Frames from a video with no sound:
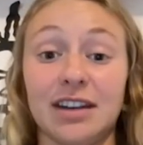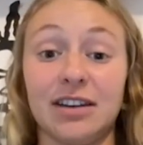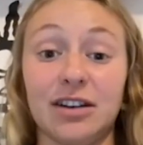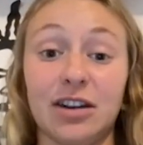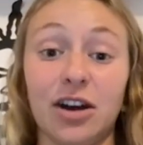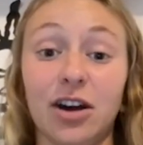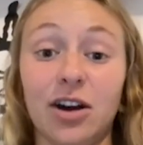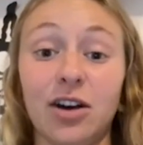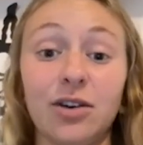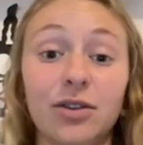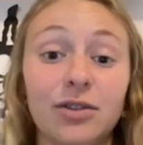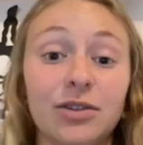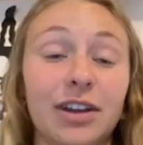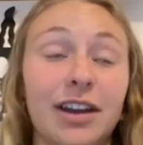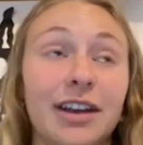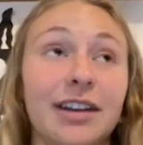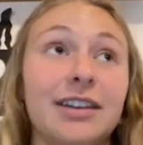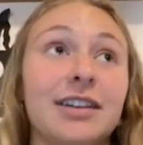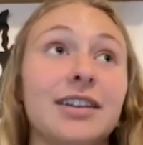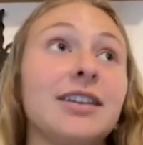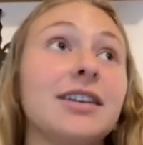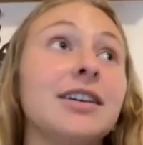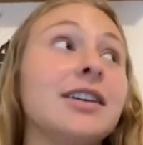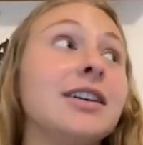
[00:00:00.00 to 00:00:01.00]
No, like,
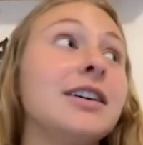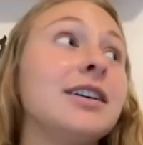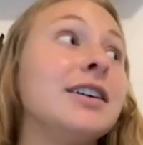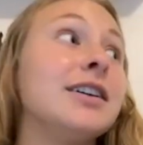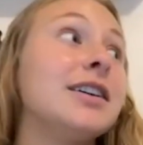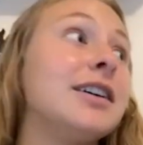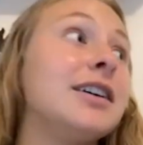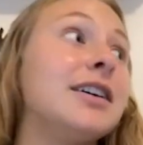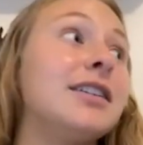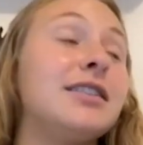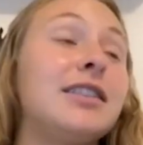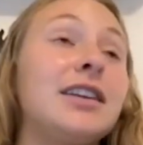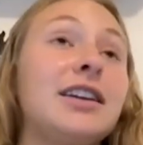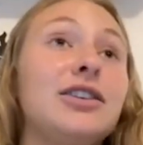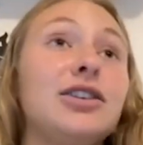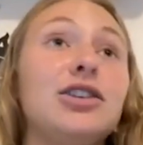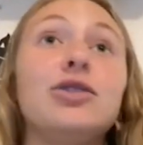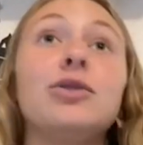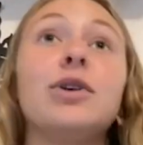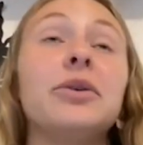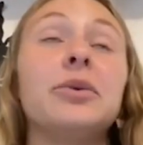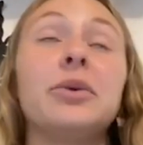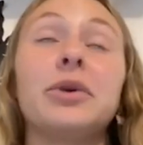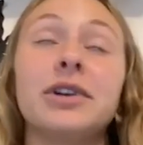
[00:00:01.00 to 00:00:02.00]
they knew
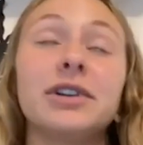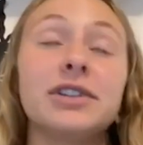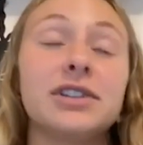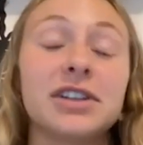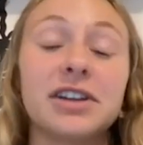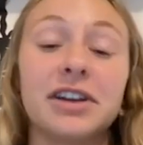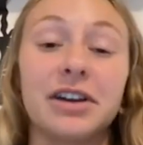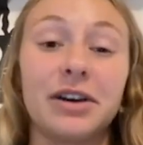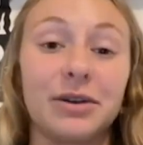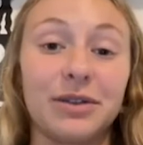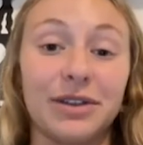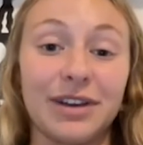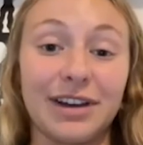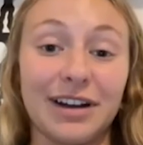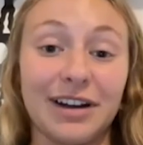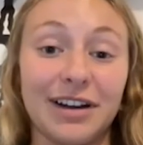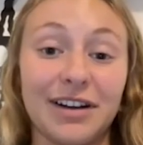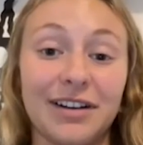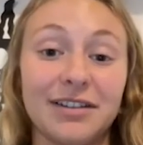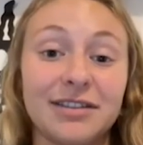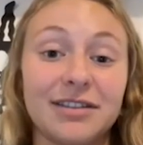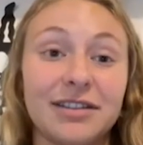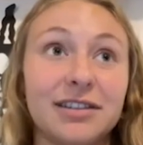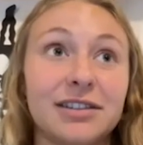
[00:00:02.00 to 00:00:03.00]
I wanted to go
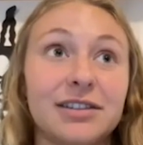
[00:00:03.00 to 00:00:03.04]
there.